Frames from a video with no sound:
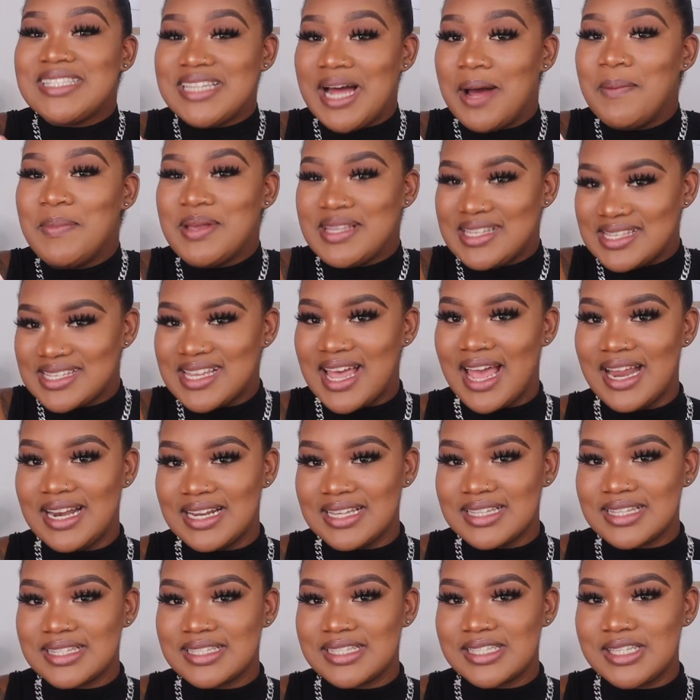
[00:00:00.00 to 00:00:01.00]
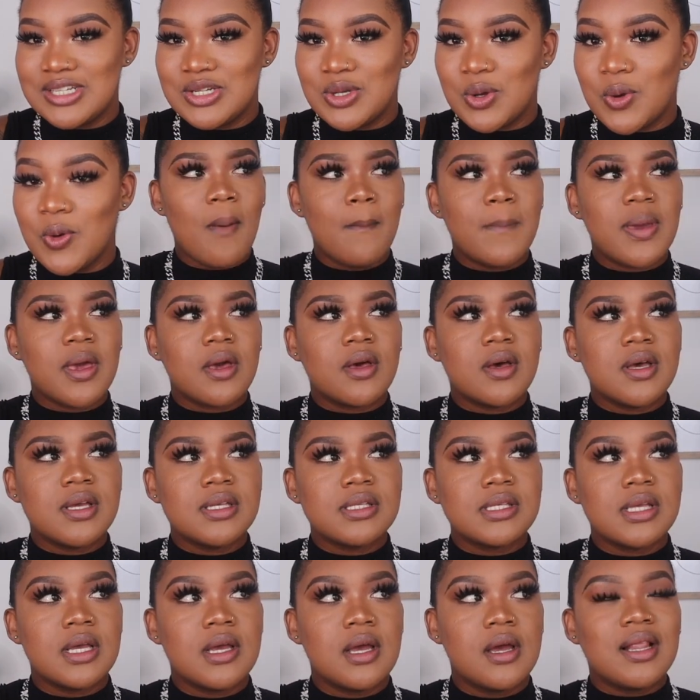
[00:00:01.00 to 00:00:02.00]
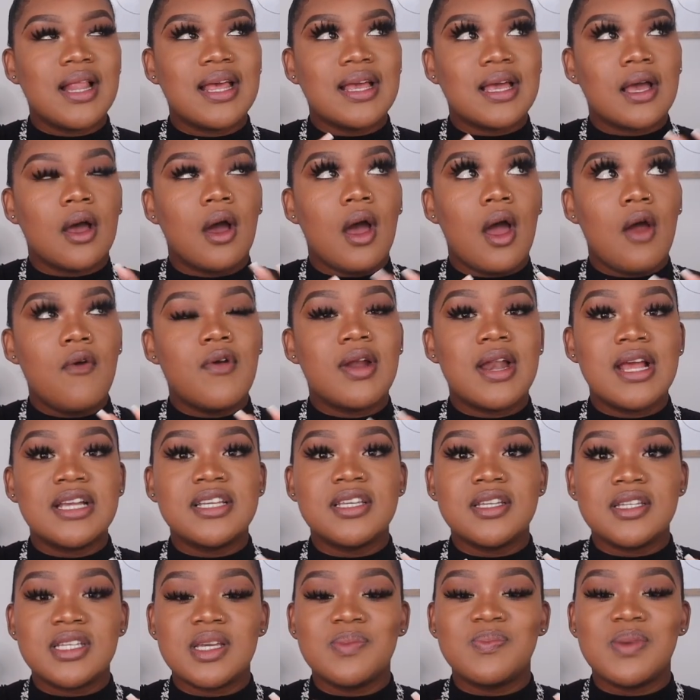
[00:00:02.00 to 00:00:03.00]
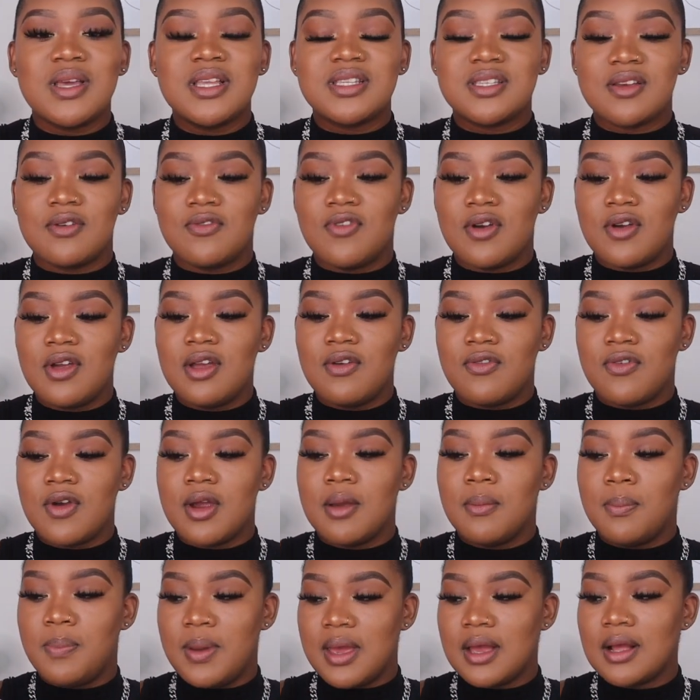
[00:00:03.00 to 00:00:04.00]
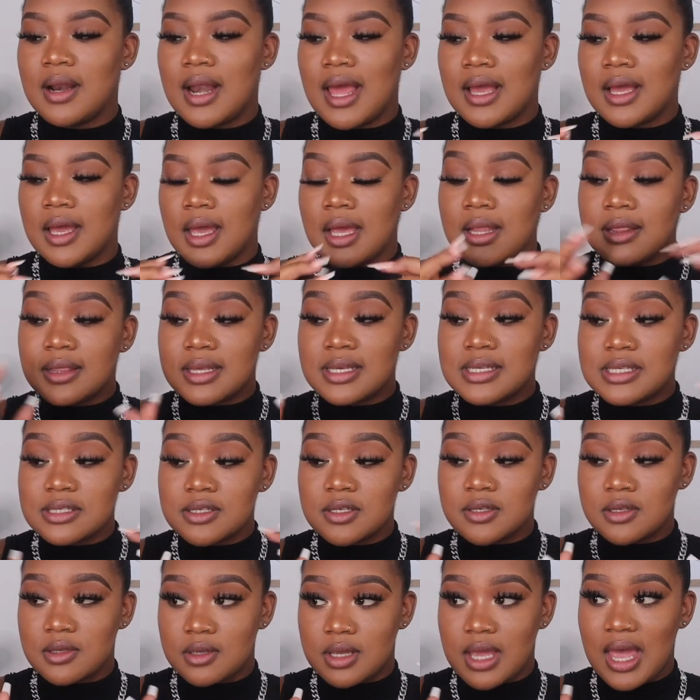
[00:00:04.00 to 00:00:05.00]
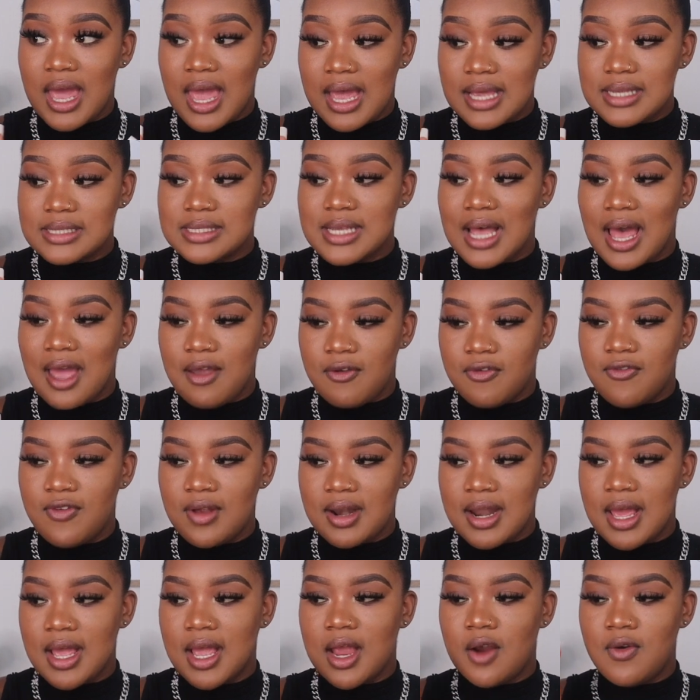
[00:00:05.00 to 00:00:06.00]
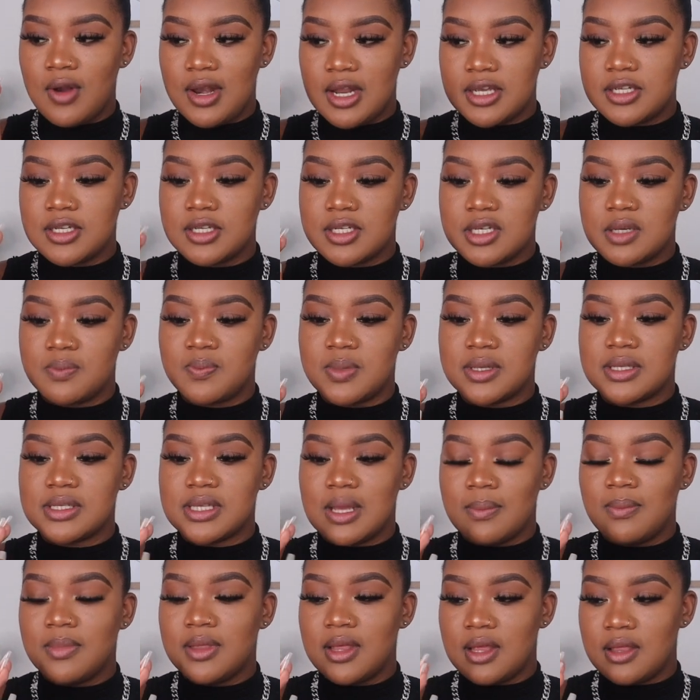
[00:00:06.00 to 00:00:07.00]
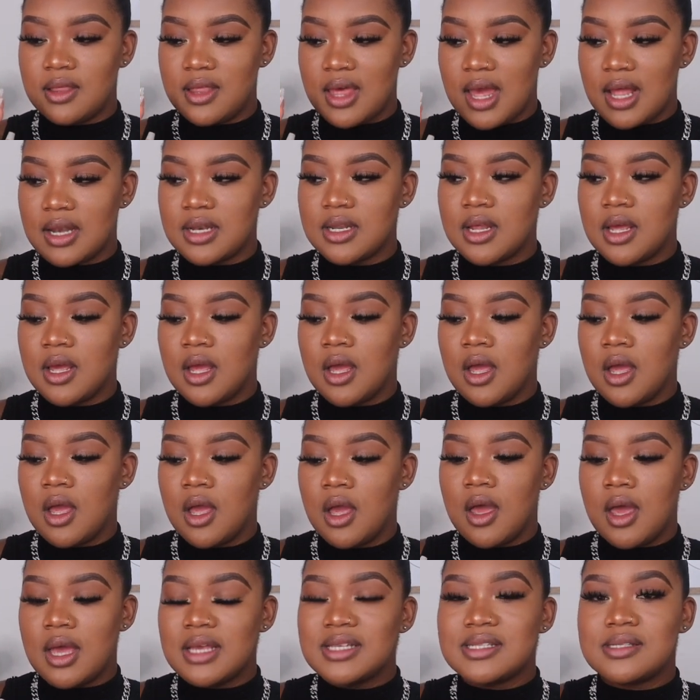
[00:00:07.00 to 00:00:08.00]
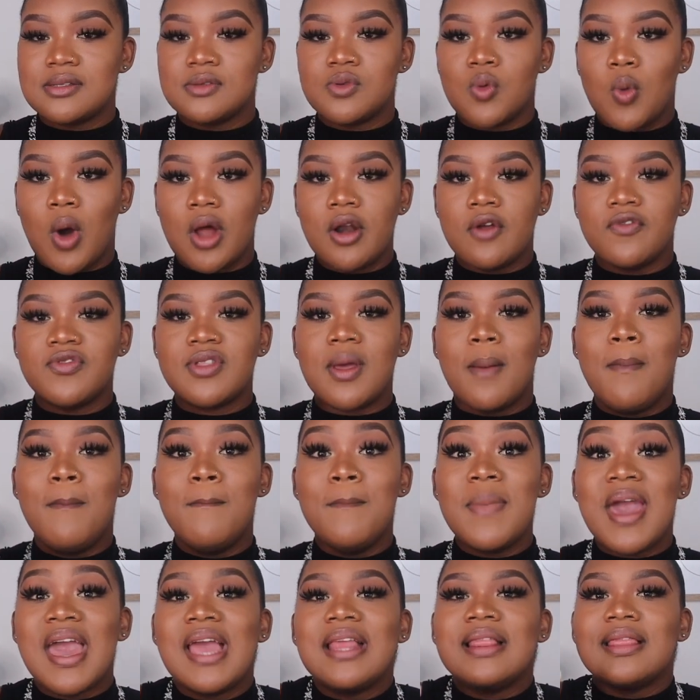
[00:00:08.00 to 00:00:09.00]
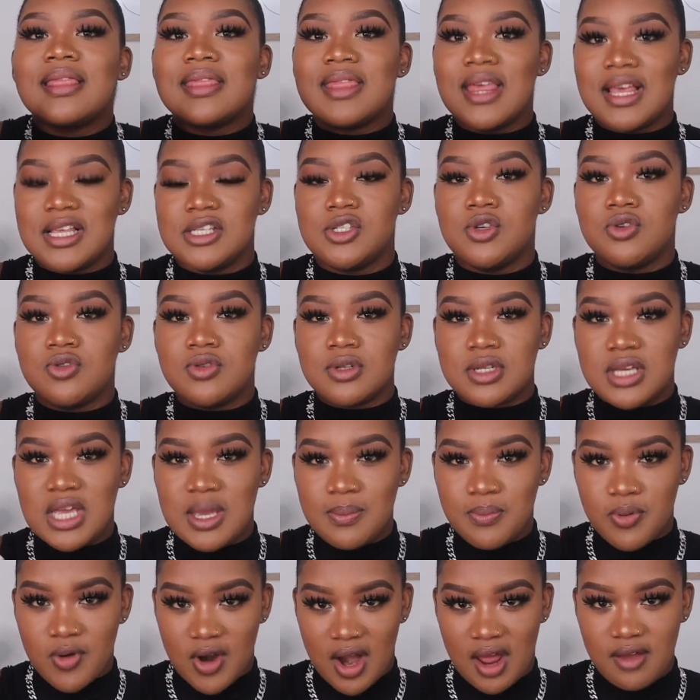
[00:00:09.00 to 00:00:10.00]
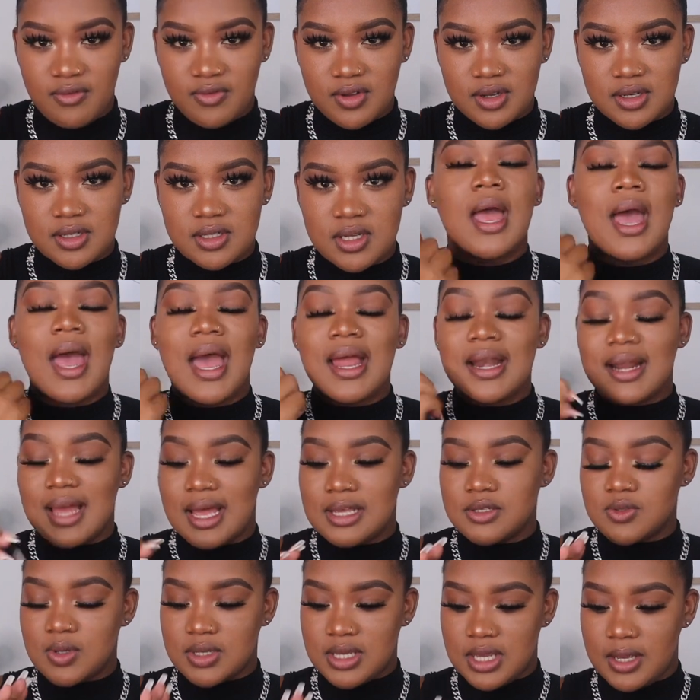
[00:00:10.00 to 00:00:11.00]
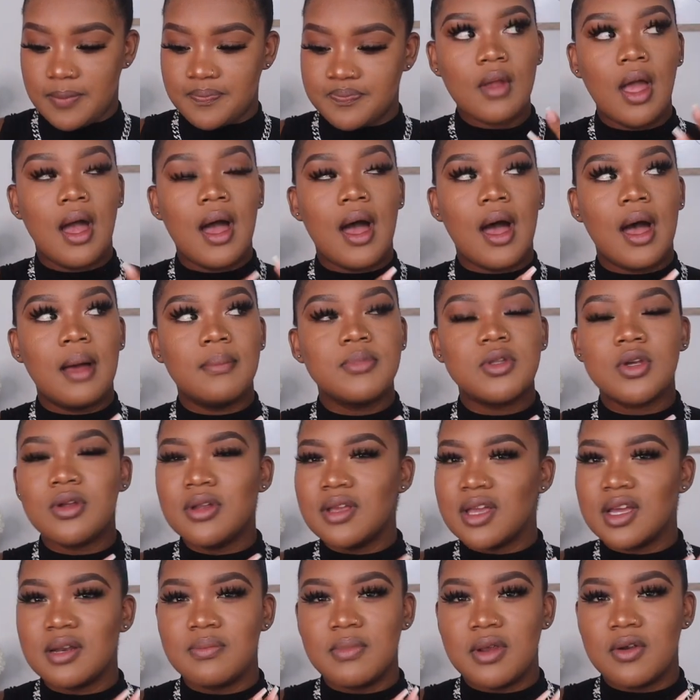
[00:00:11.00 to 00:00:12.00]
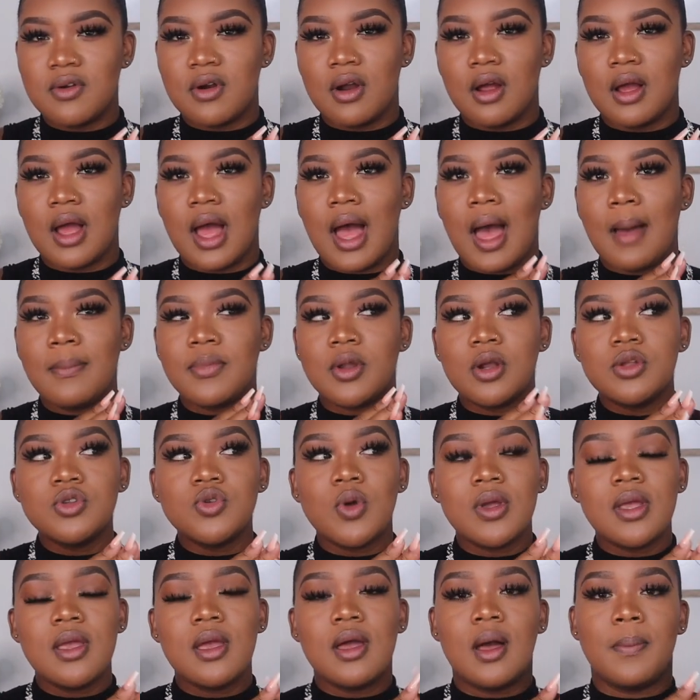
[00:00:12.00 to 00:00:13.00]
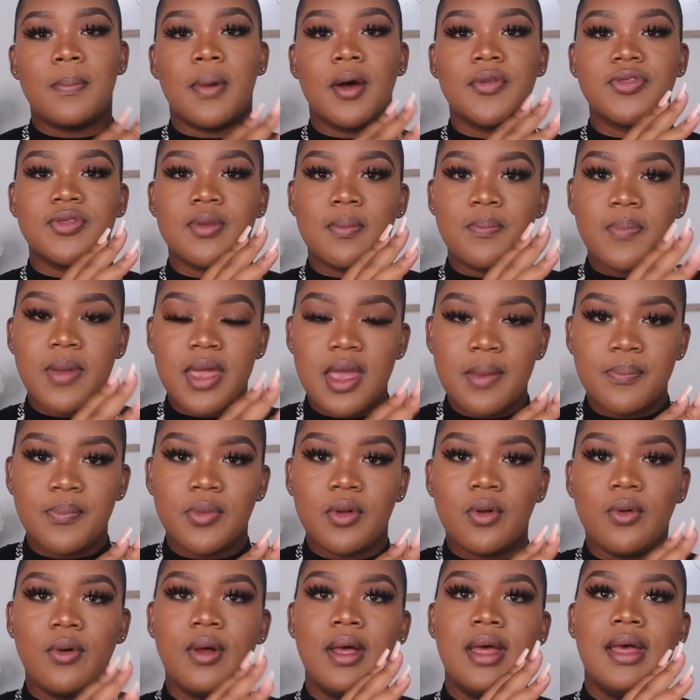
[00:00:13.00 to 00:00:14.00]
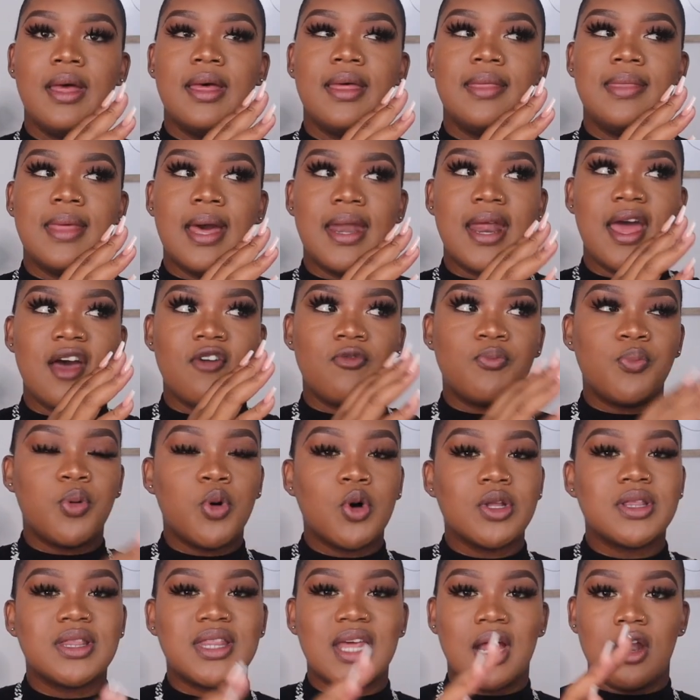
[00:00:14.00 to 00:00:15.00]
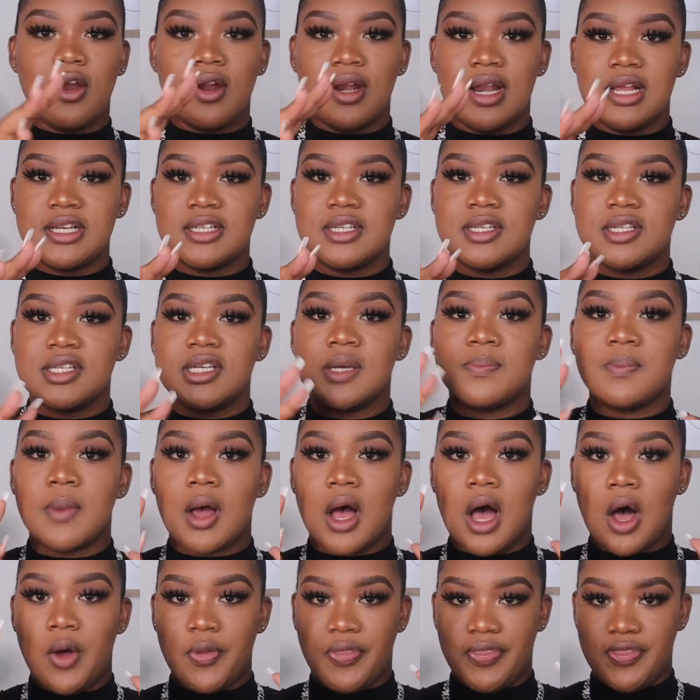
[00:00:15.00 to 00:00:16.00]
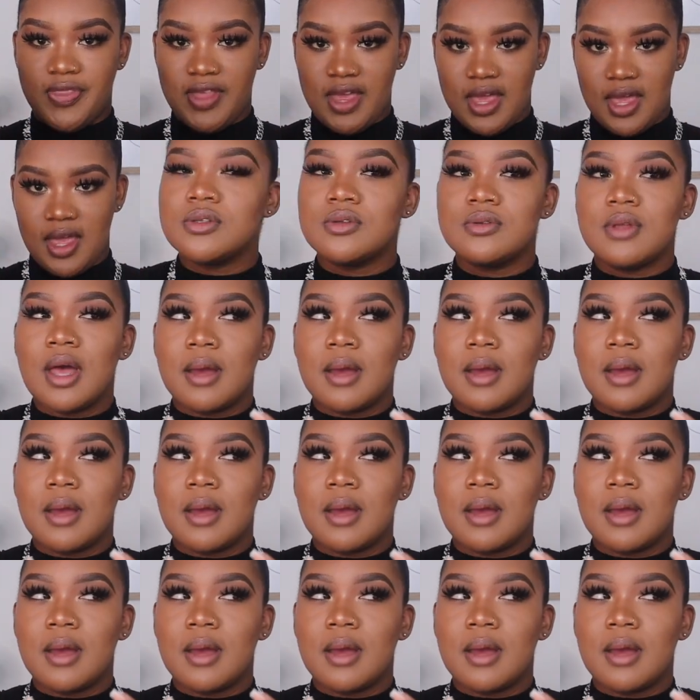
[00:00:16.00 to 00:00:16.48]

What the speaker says: dumb in silence, because a relationship is a very, very big, in this case, I feel like a relationship is something that is one of the main things you should keep private. And guys, okay, don't get me wrong, I'm not talking about the people that have put their relationship out there.